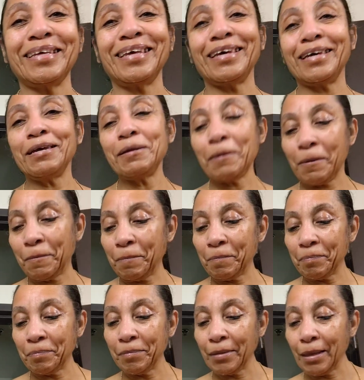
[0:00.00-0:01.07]
Okay.
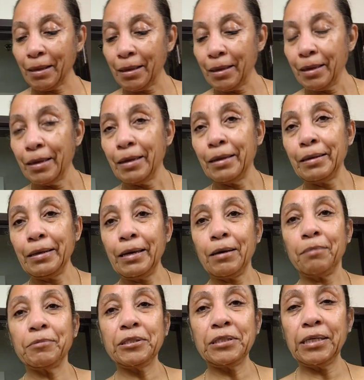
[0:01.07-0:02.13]
Now
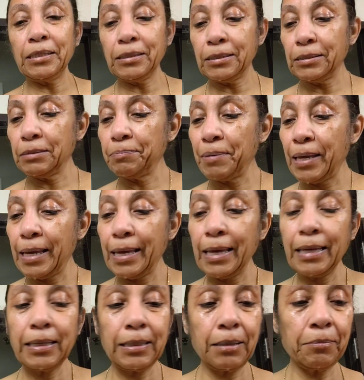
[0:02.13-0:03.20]
I'm going to take this
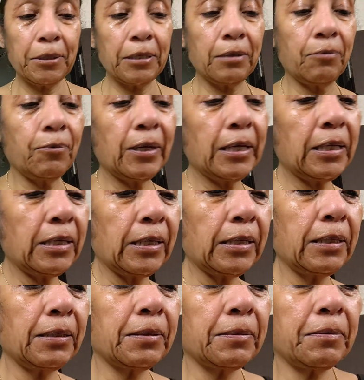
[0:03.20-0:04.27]
pad and I'm going to wet
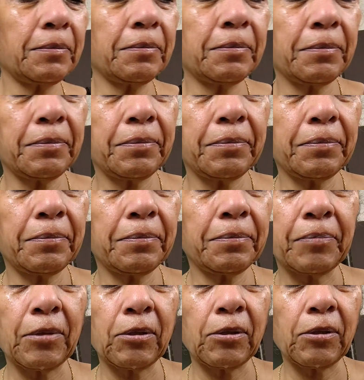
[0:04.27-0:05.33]
it. So
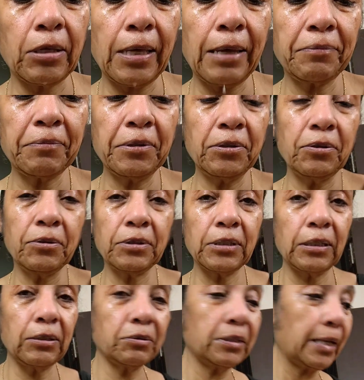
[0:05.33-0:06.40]
all you have to do is a
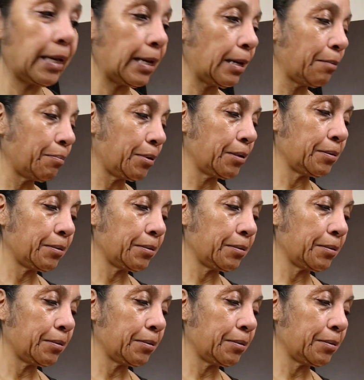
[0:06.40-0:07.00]
little dab.